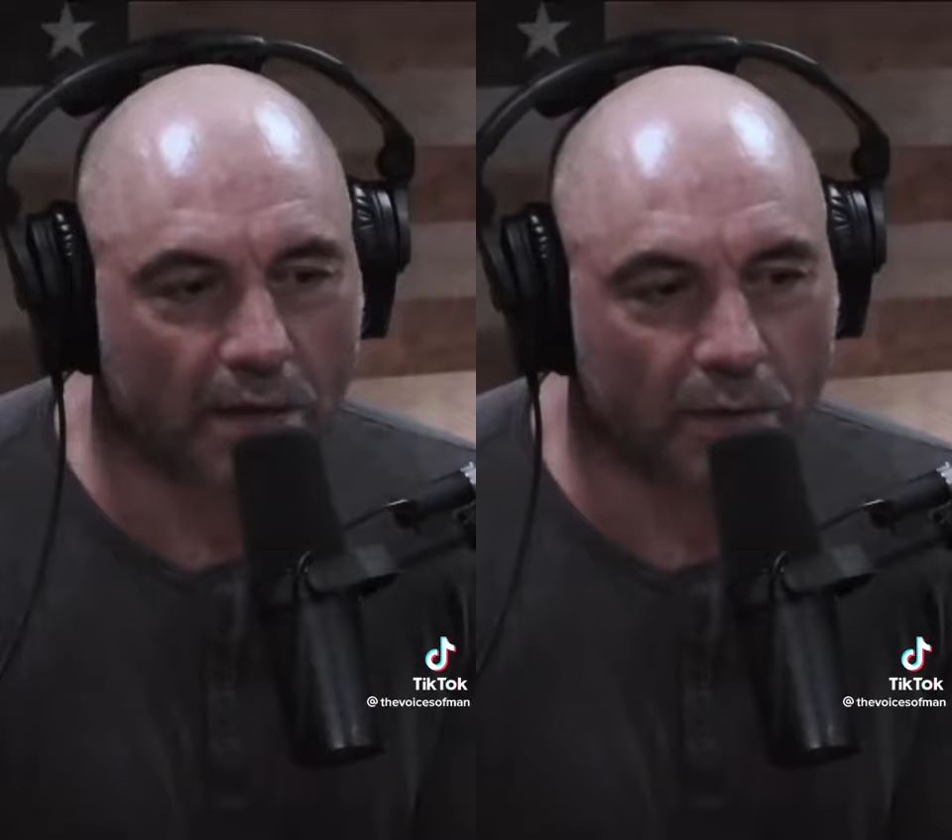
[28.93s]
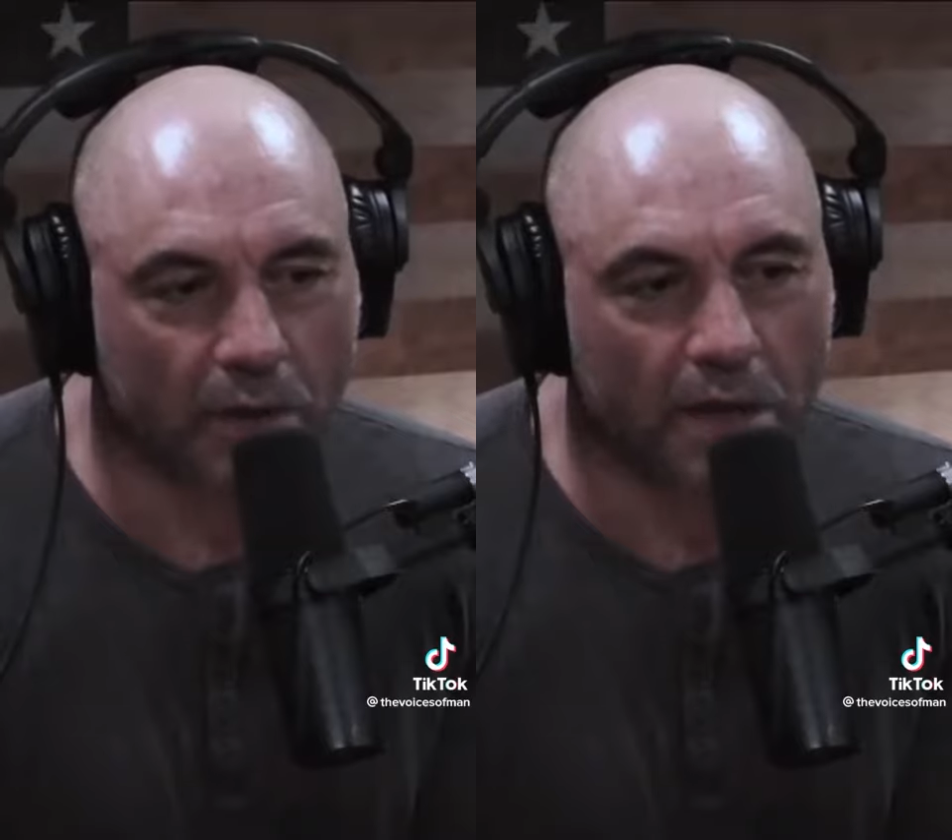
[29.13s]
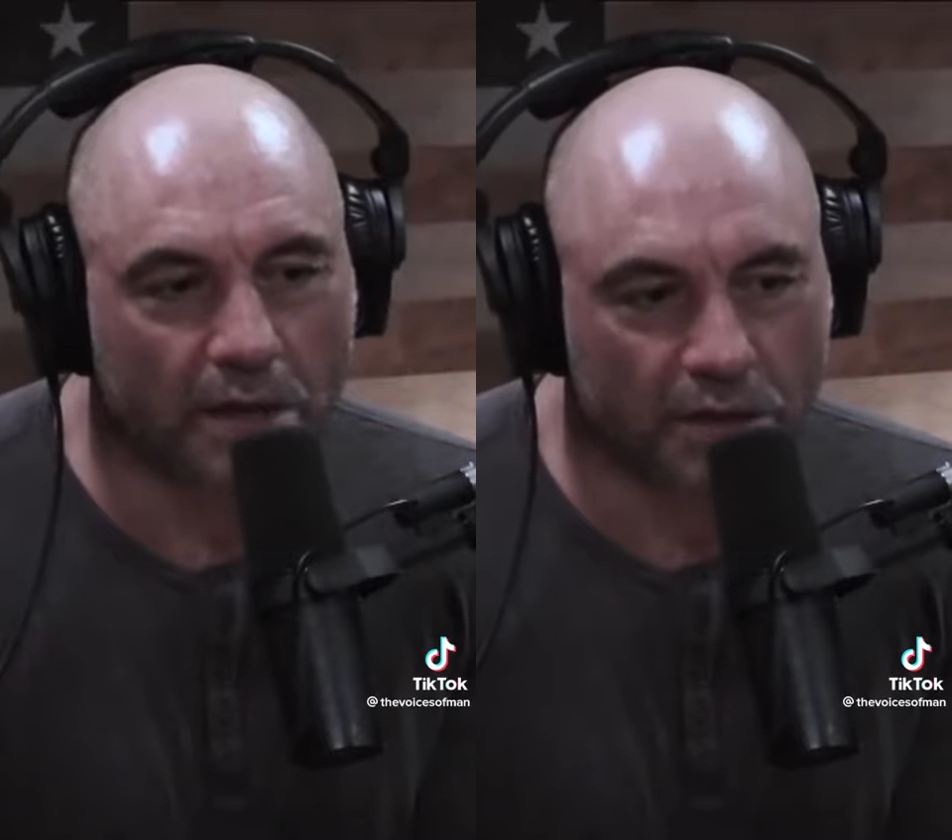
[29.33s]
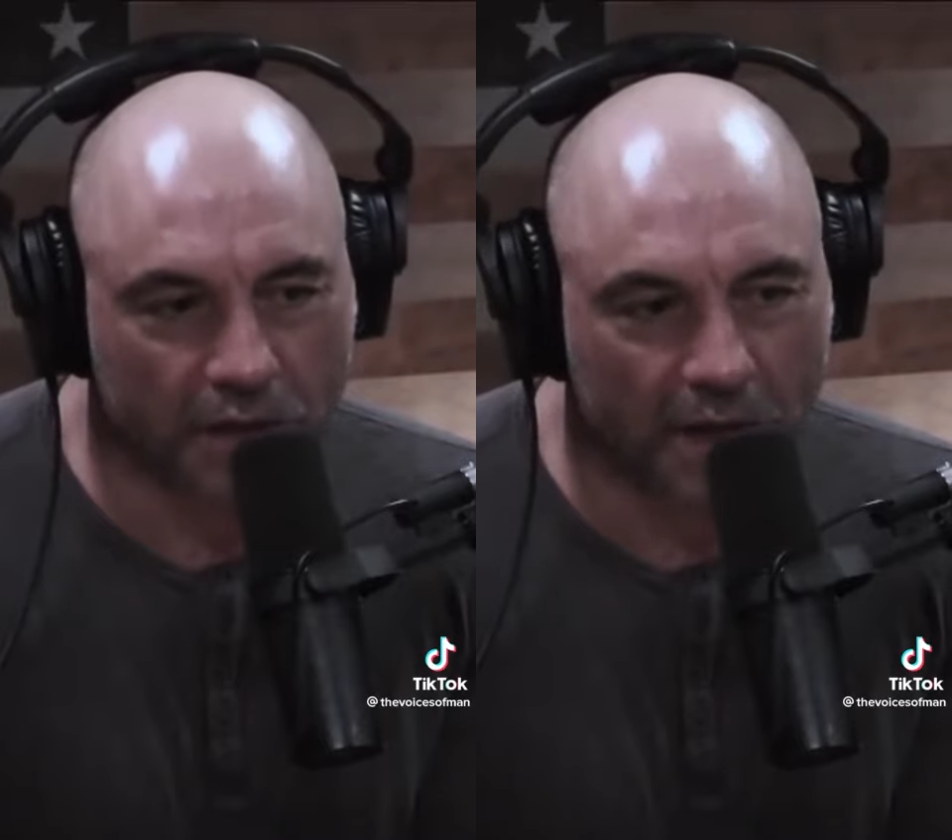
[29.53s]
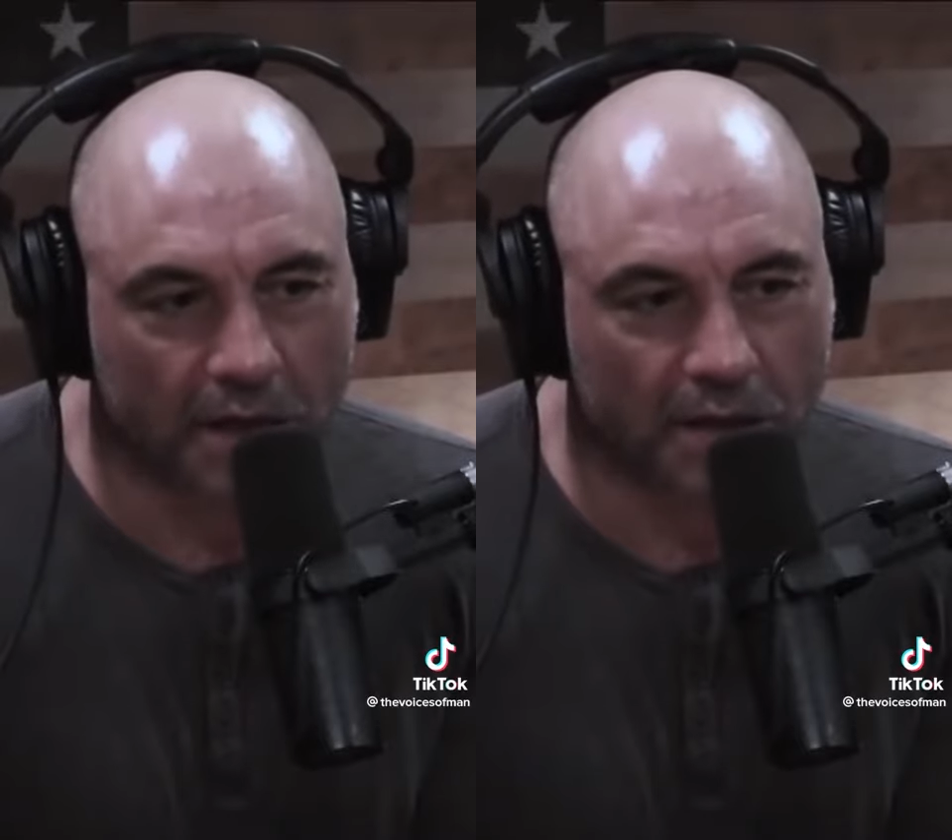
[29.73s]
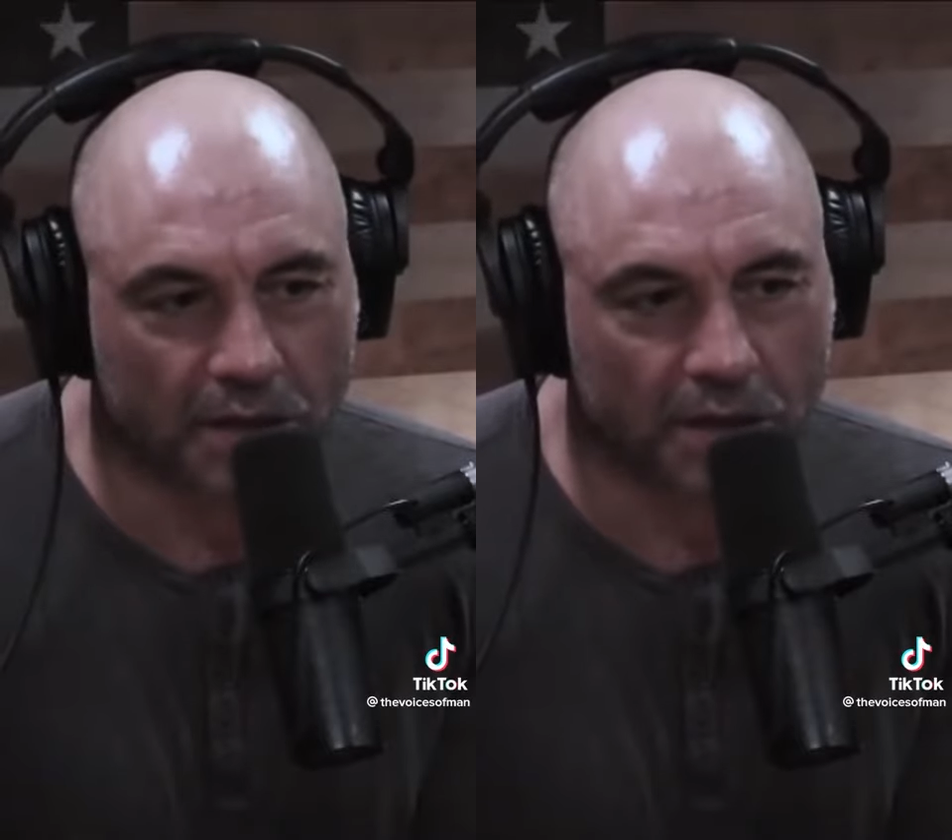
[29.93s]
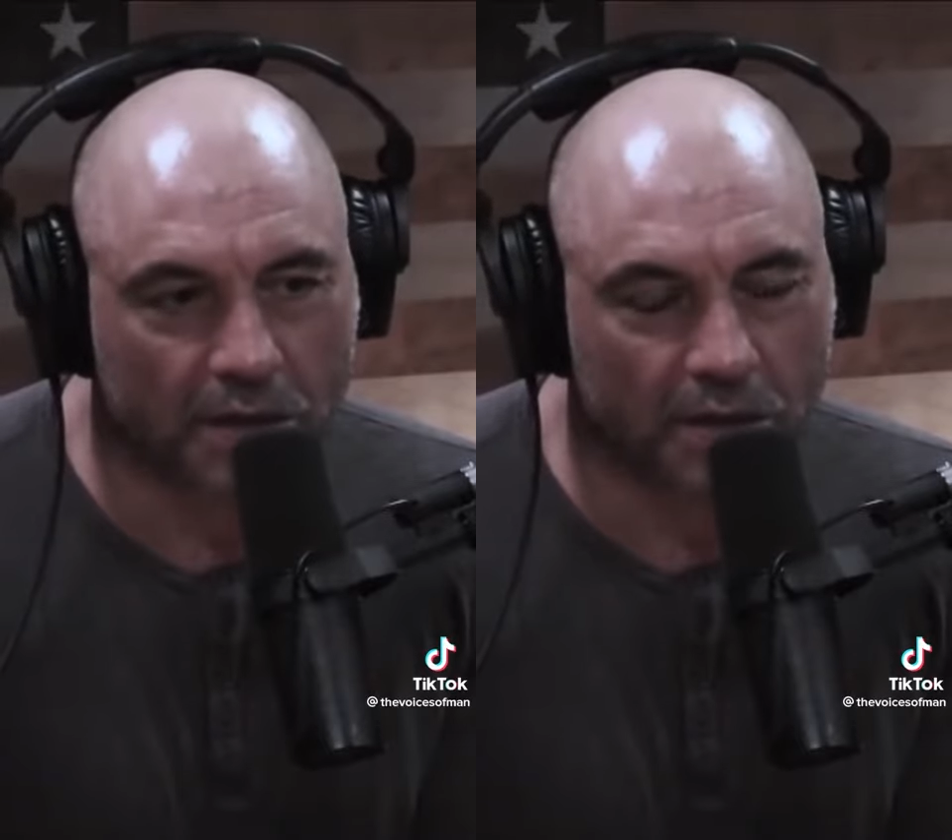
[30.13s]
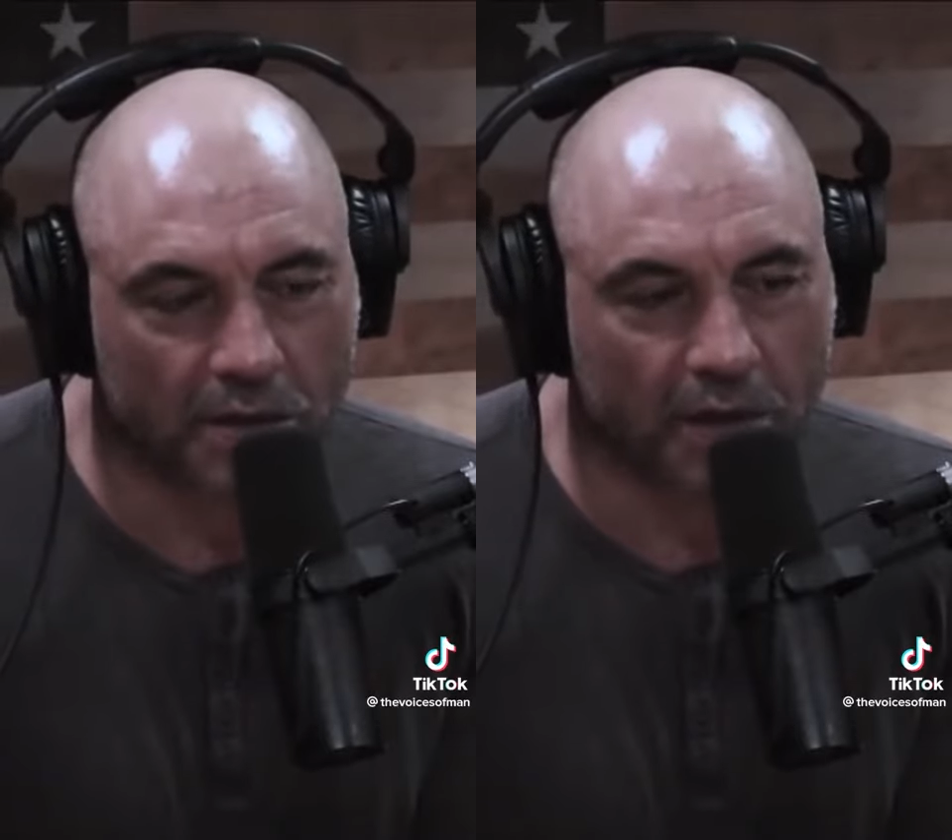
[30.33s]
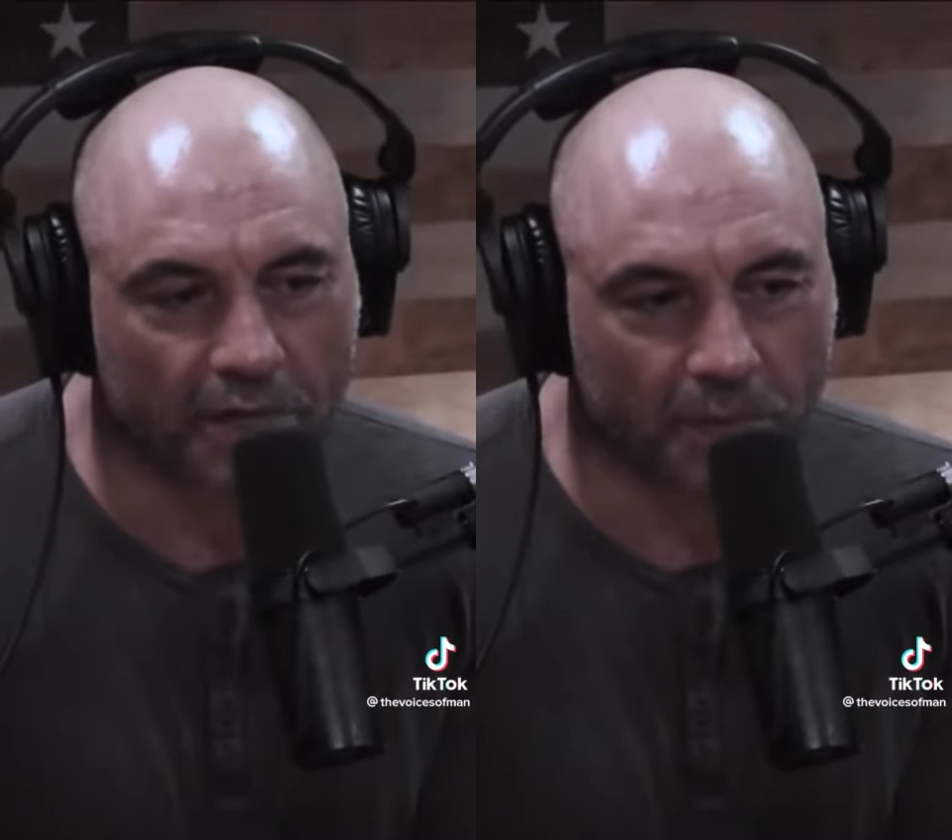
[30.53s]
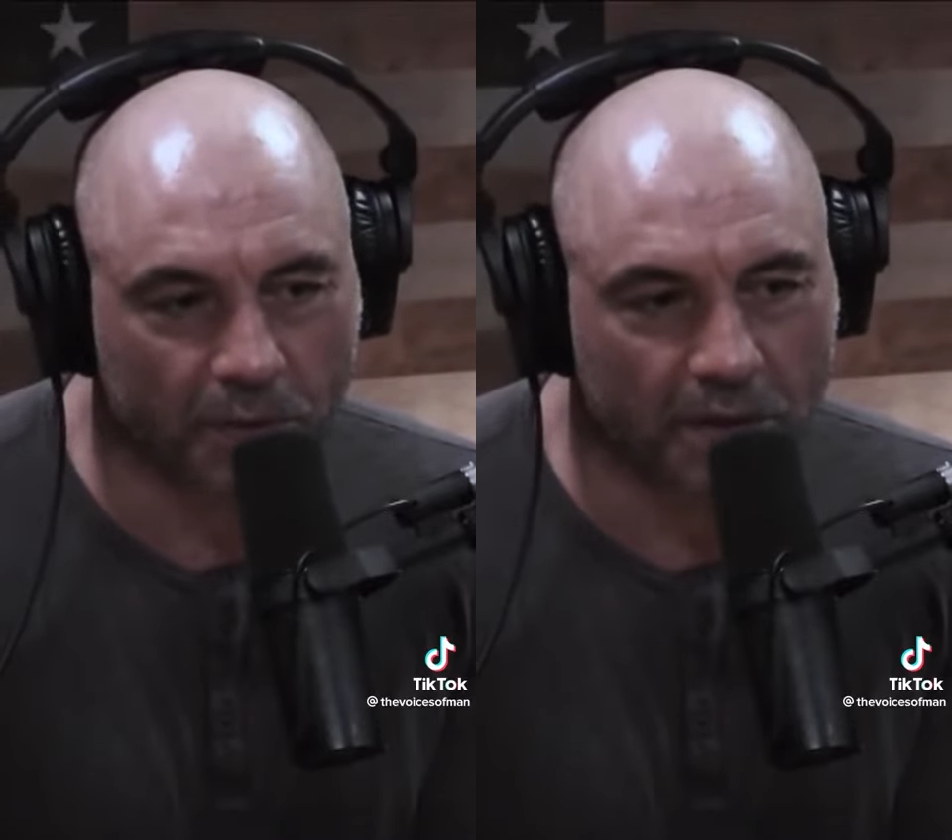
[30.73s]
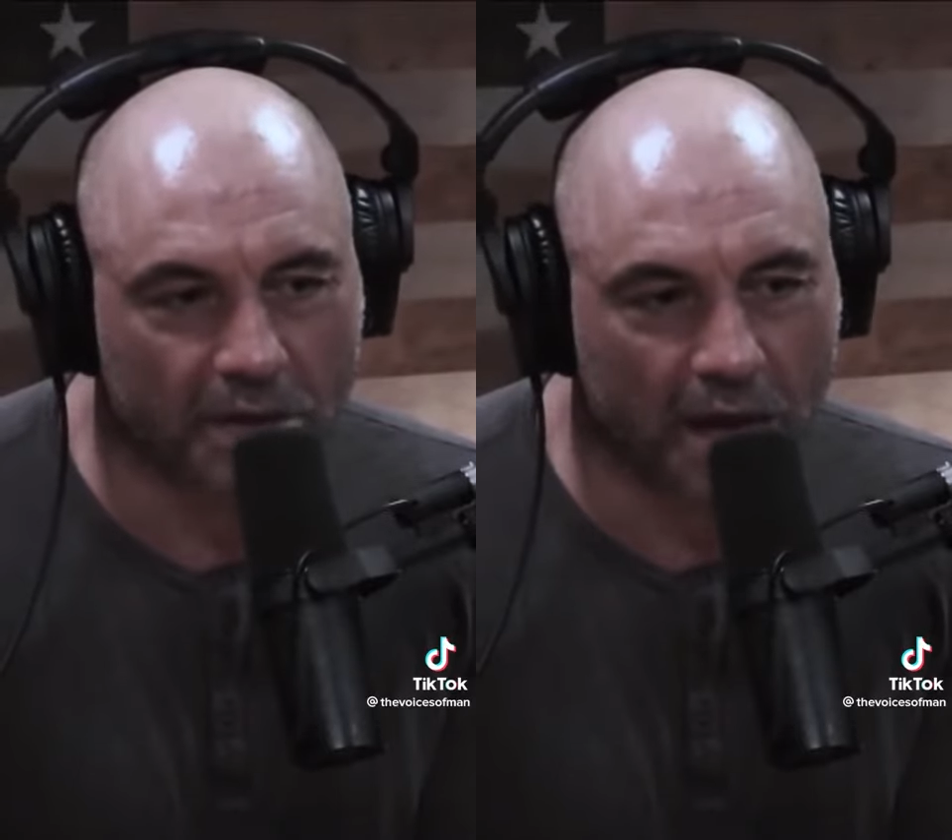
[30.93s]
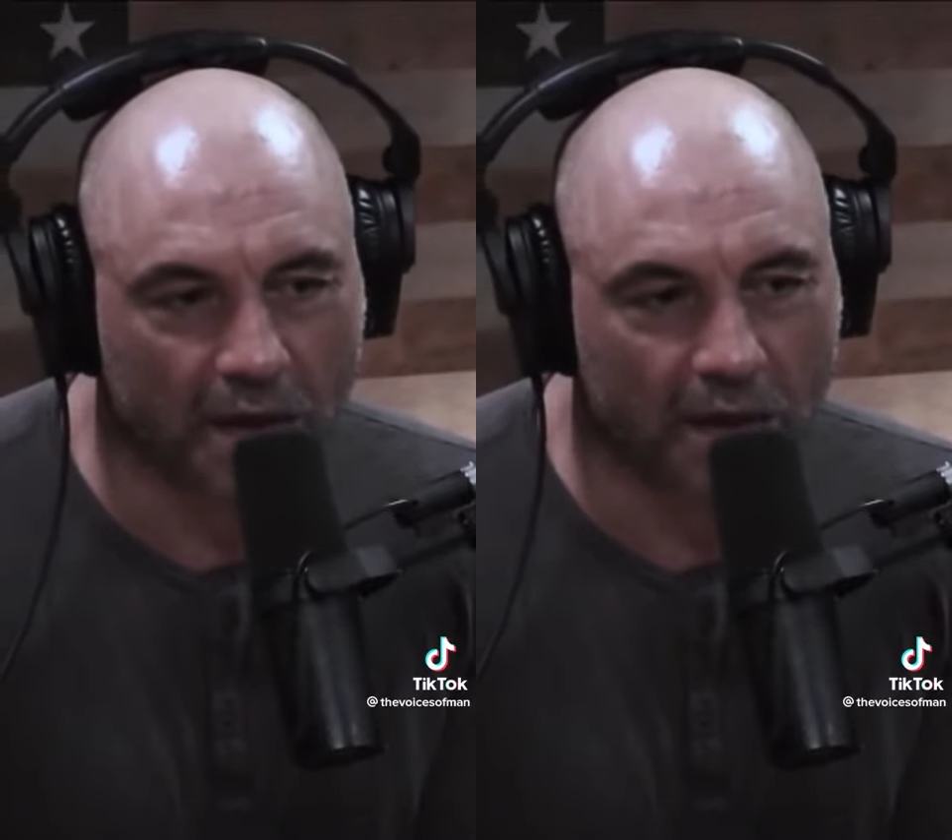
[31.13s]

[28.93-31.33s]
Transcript: way you can change is you have to put aside